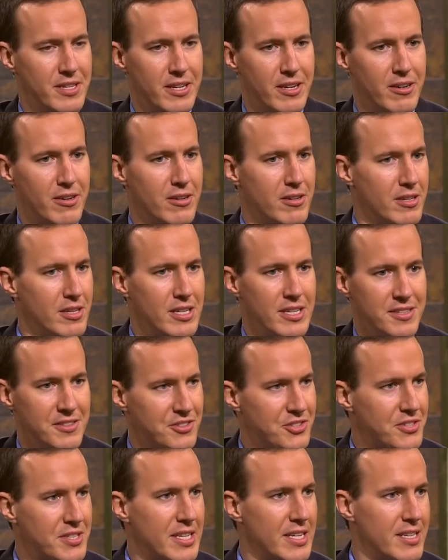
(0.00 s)
there,
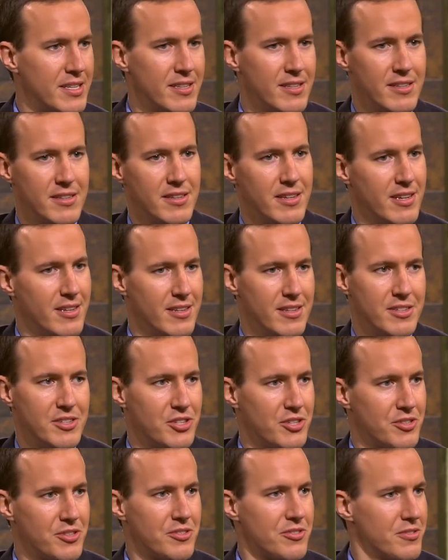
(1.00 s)
unsteady.
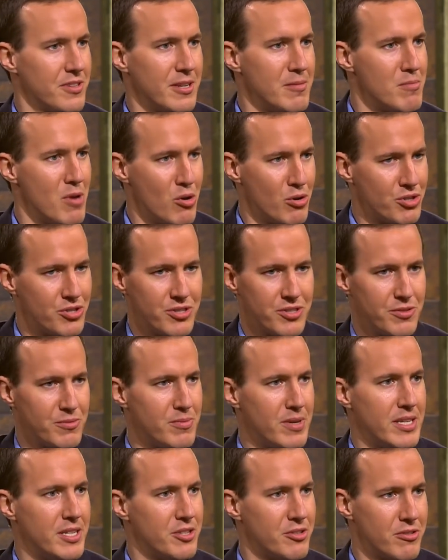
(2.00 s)
Just the emotions
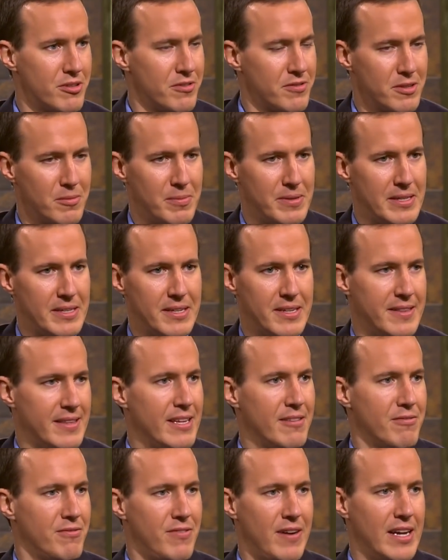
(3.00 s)
might drift a bit, and
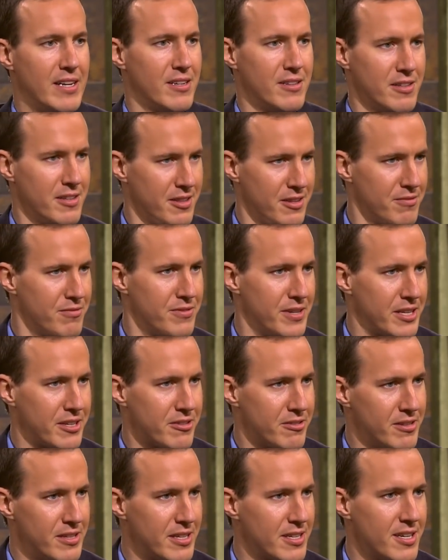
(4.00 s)
then finally the
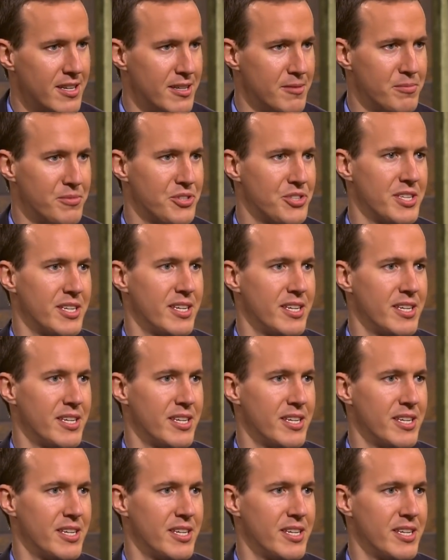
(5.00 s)
victory comes,